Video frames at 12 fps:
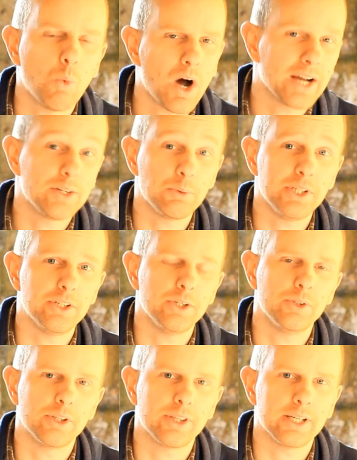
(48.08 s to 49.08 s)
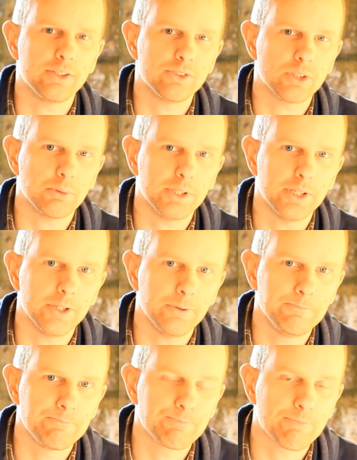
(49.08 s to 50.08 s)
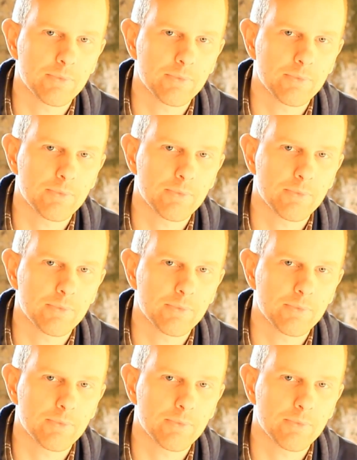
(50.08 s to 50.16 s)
Why do we do the things that we do?